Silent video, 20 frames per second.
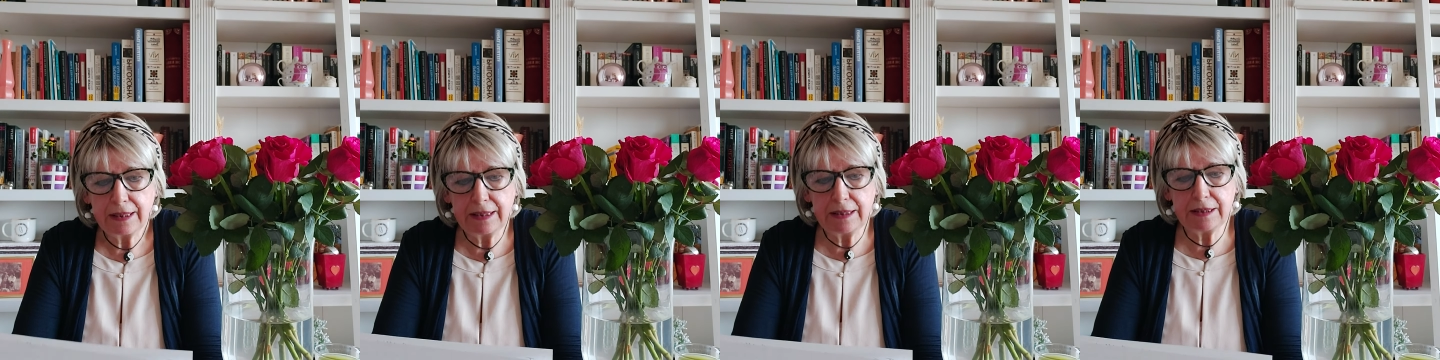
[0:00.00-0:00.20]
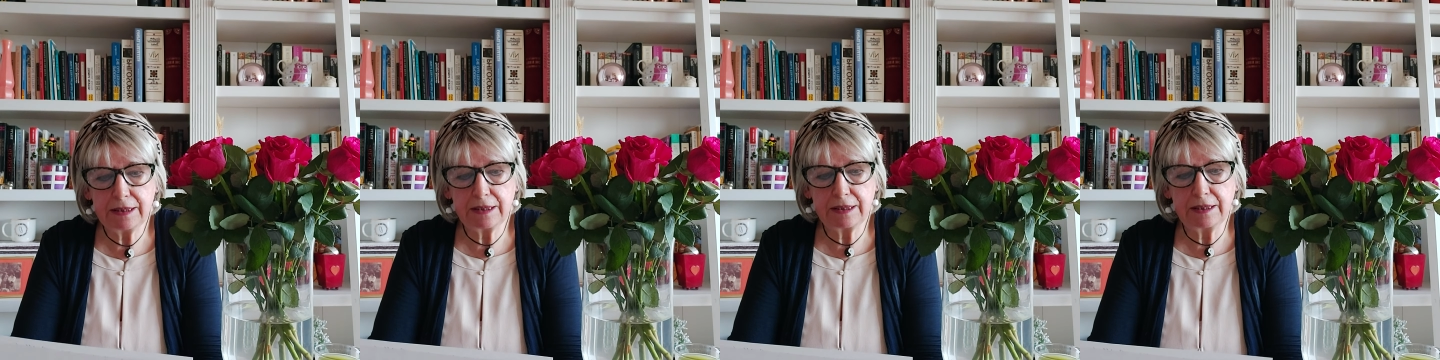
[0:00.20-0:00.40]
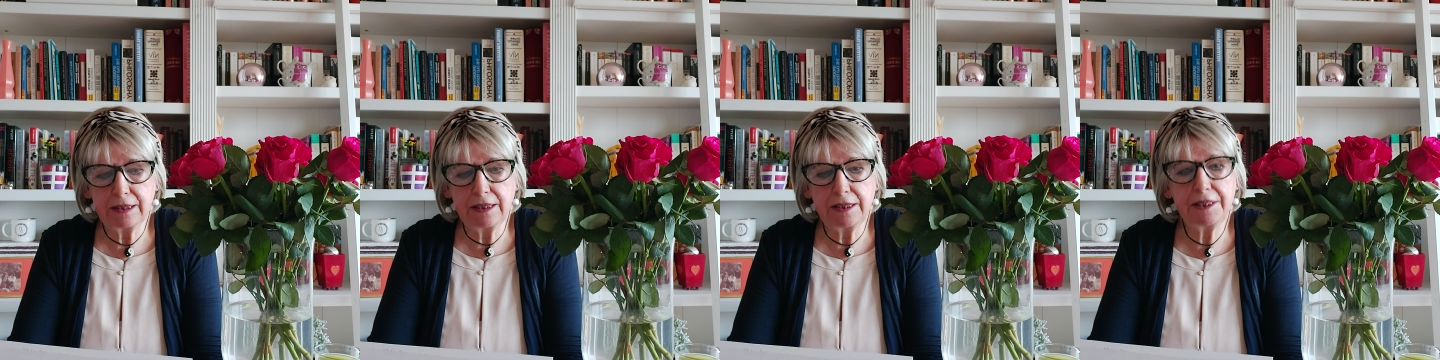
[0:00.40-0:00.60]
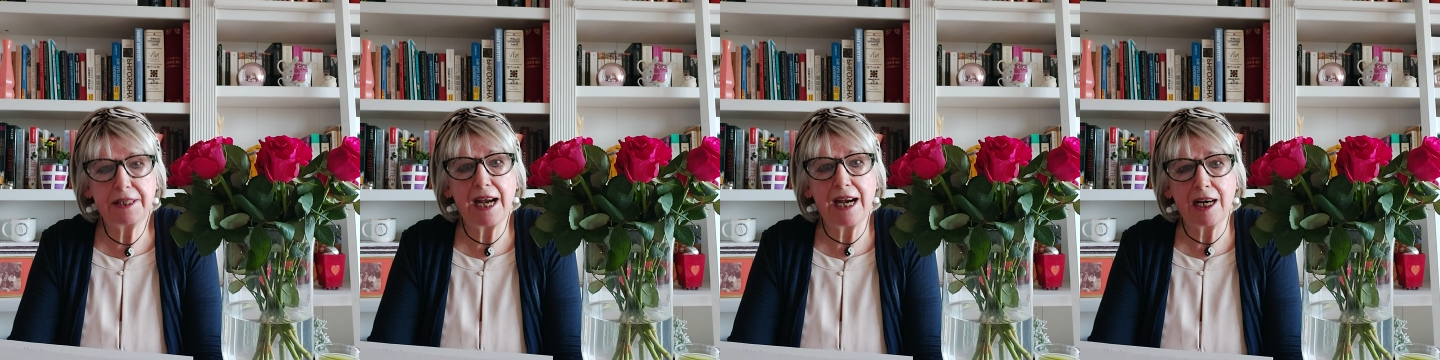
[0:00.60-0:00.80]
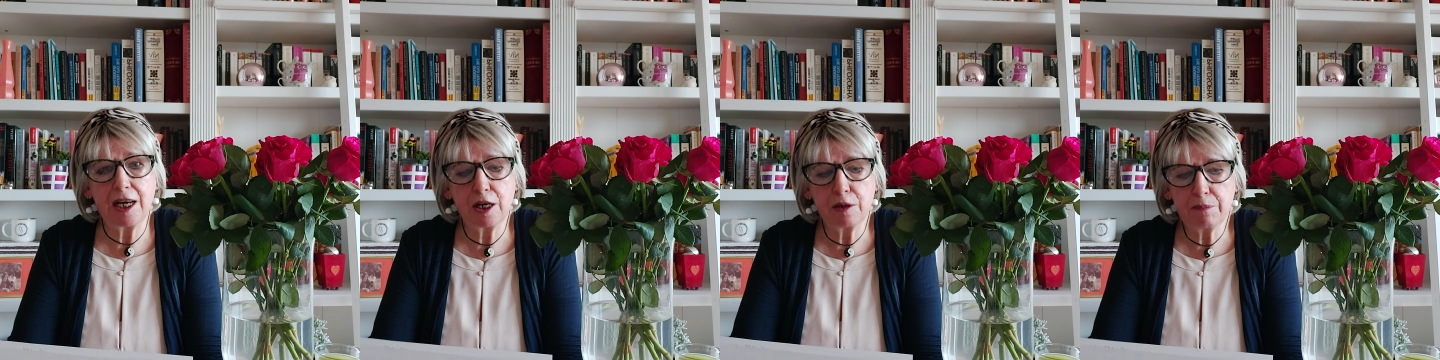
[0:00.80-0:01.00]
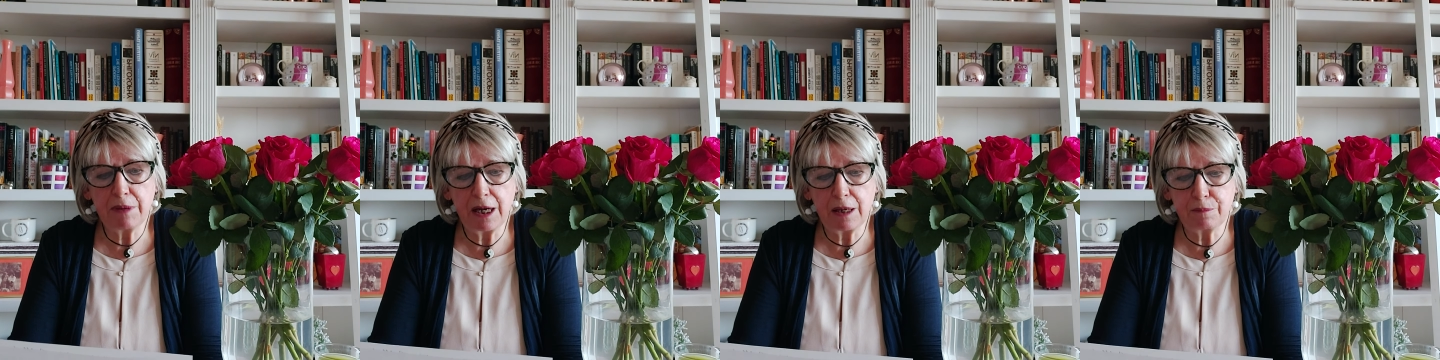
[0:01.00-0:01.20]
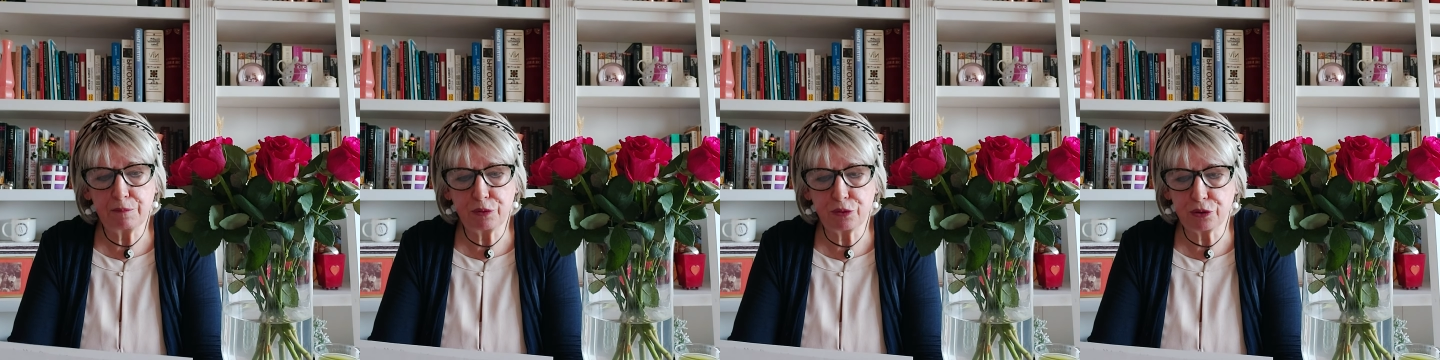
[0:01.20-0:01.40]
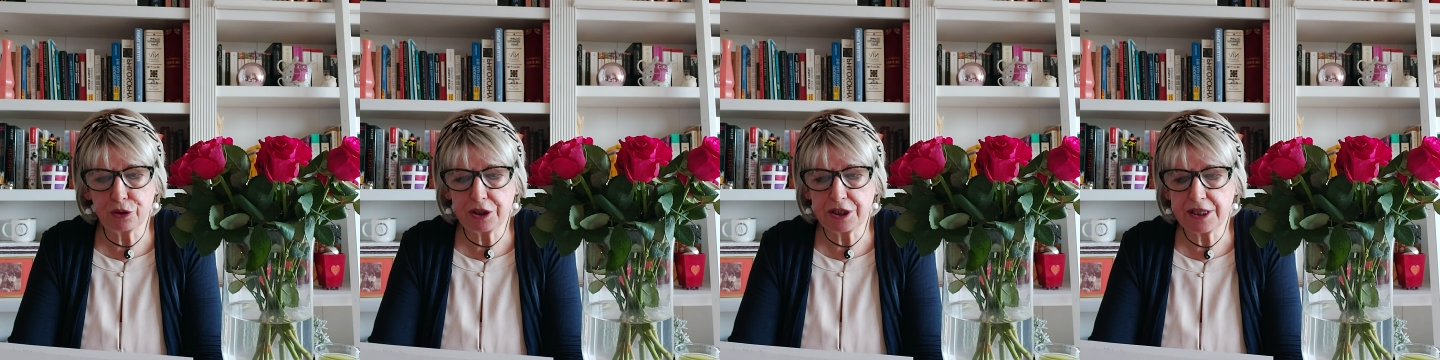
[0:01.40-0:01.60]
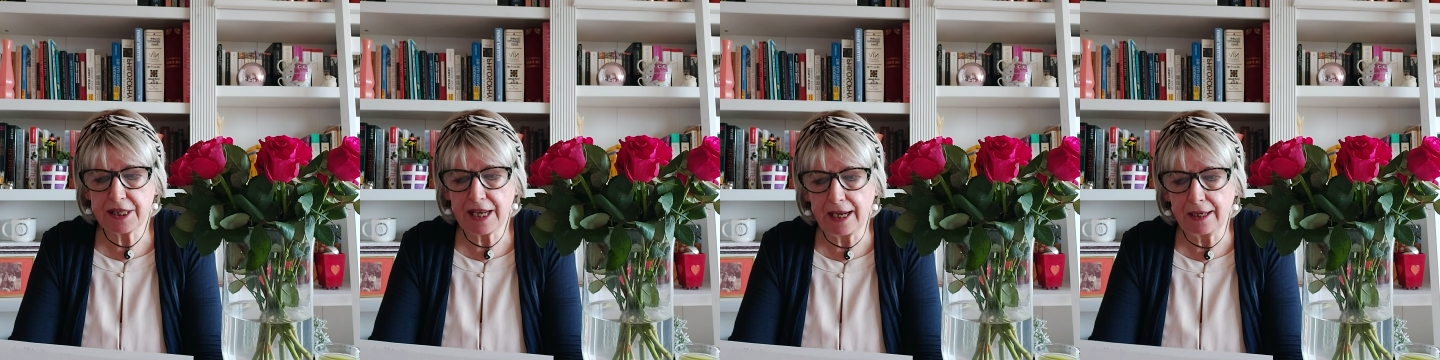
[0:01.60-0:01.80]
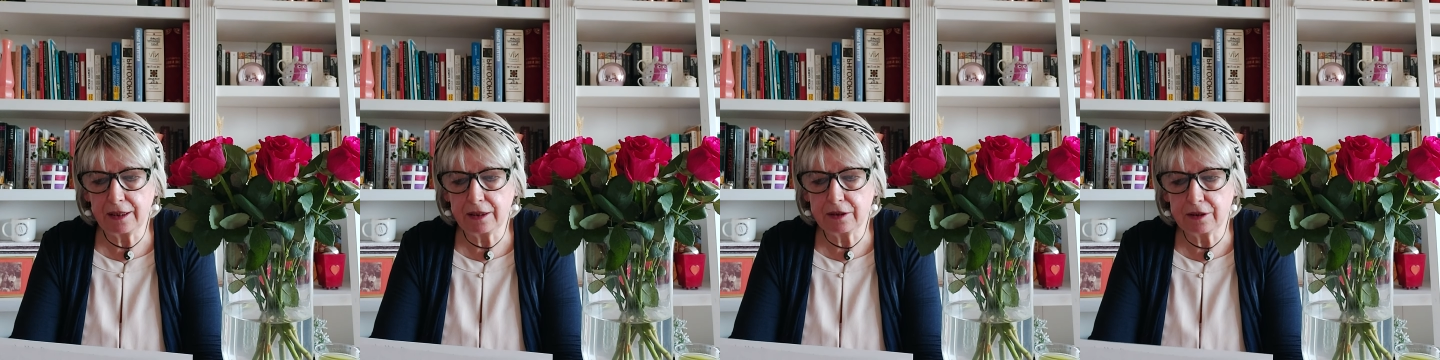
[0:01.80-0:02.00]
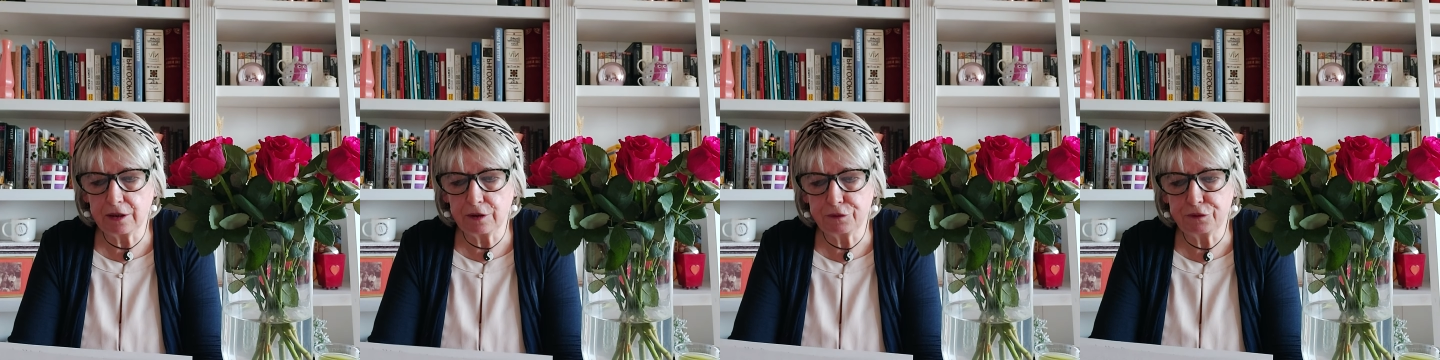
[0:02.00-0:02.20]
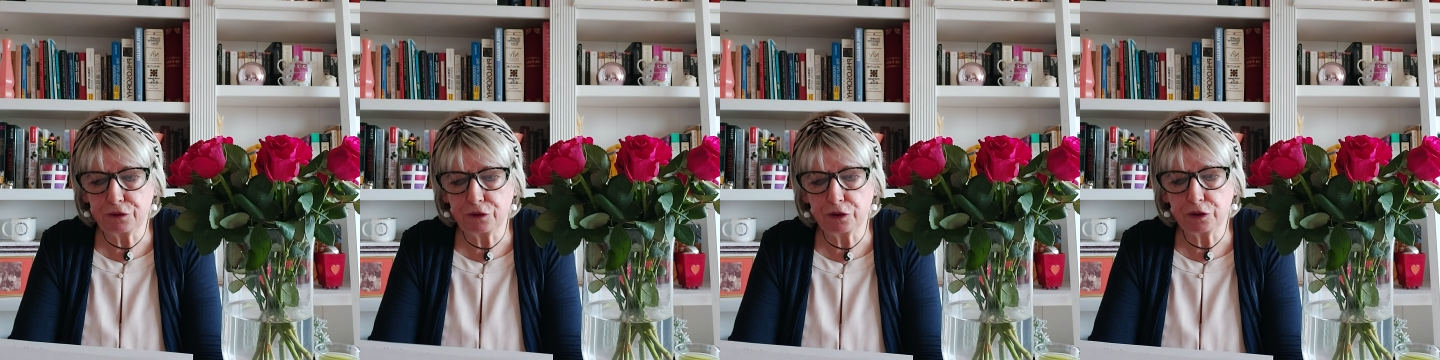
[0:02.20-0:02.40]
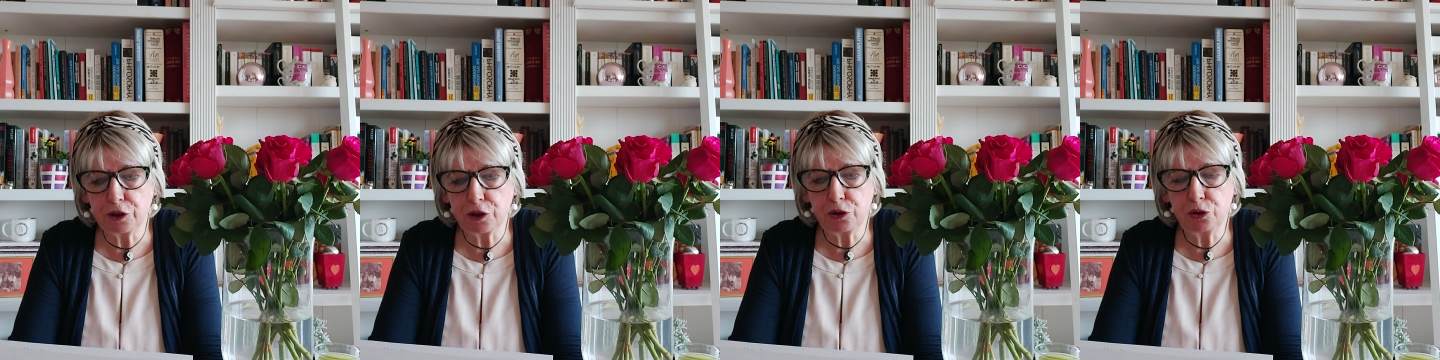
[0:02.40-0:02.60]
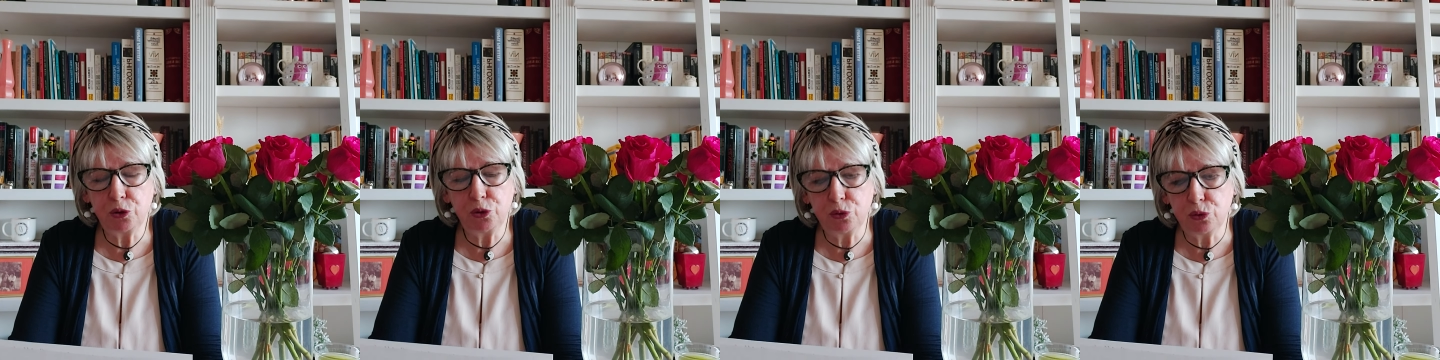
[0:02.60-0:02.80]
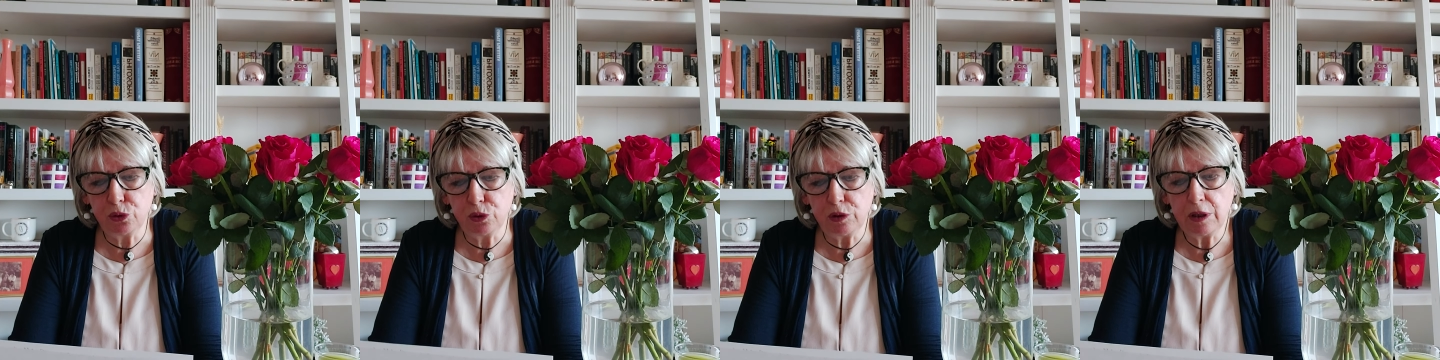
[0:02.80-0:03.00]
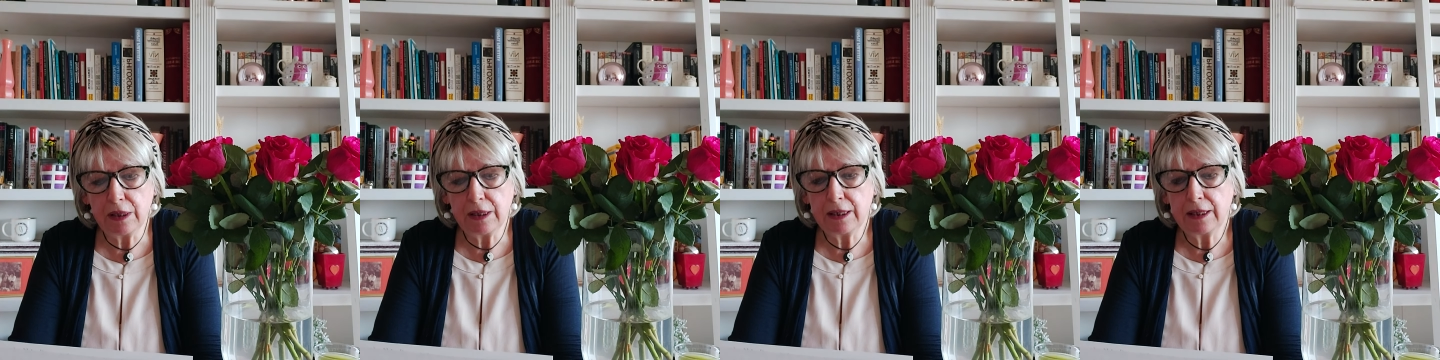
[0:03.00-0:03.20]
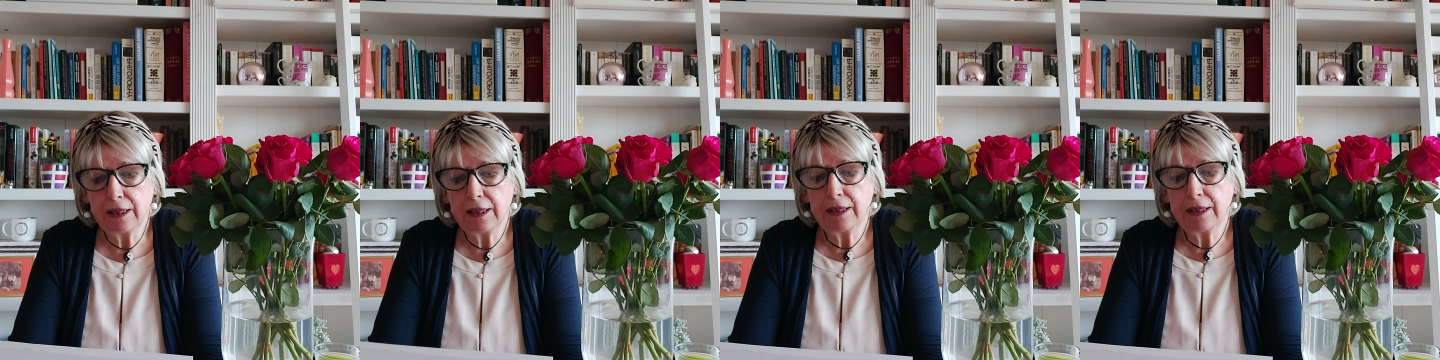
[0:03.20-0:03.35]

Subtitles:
is the Dharma protector for the new